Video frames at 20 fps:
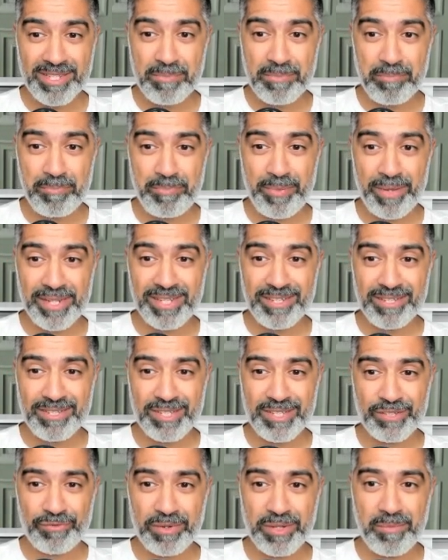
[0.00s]
That's a big
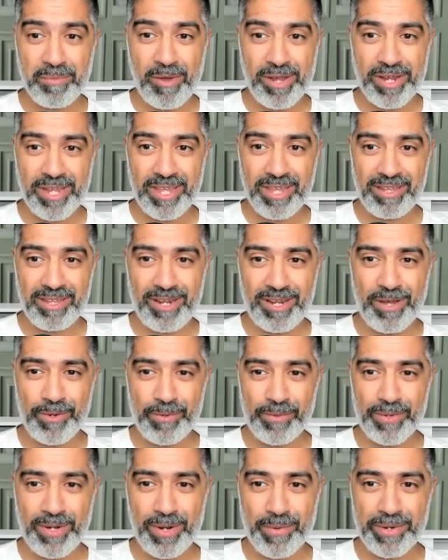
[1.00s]
distance from the market. We
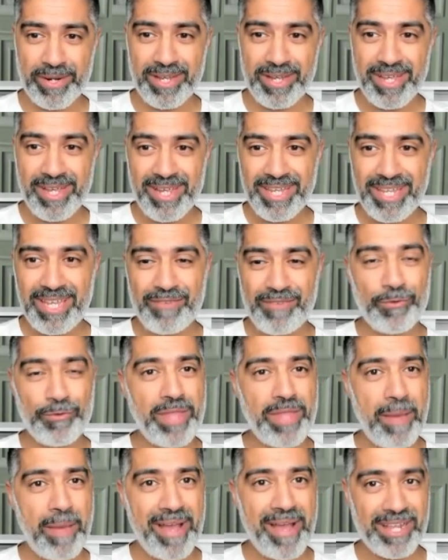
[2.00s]
don't want to
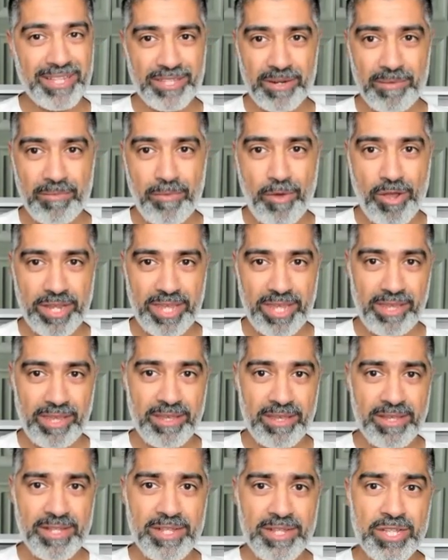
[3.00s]
give all that back to the
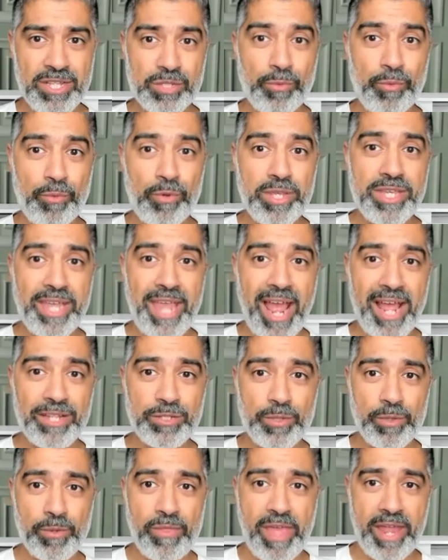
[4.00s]
market. So what you
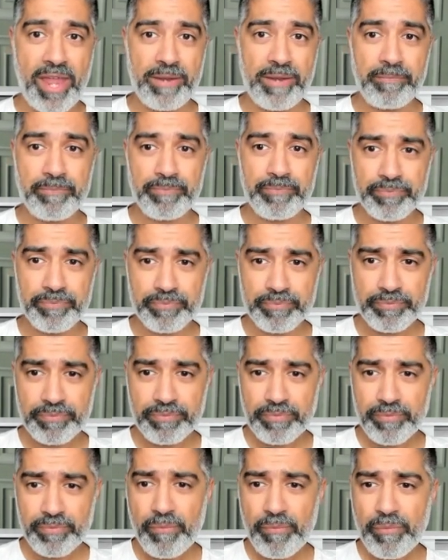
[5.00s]
can do then
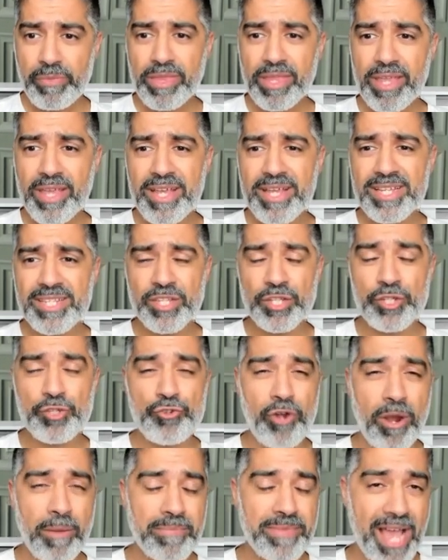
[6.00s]
is to
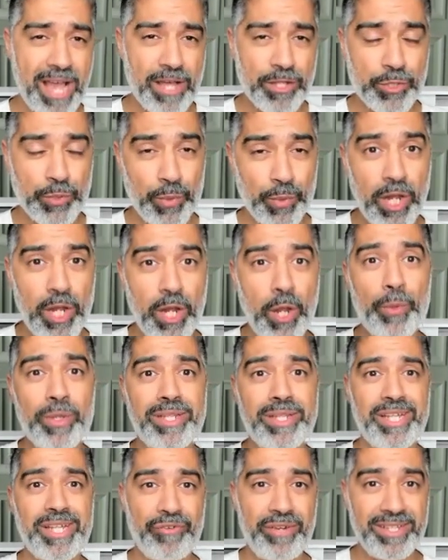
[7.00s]
drop down to a
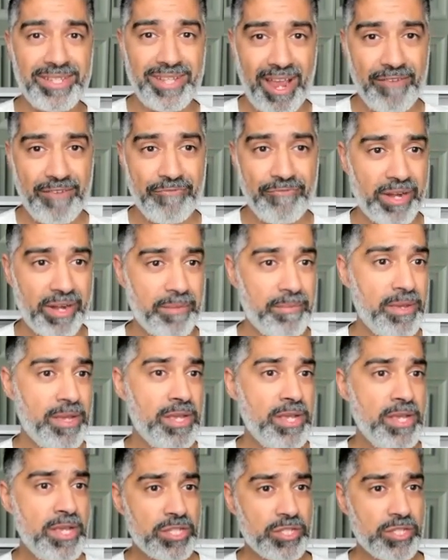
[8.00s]
lower degree time frame.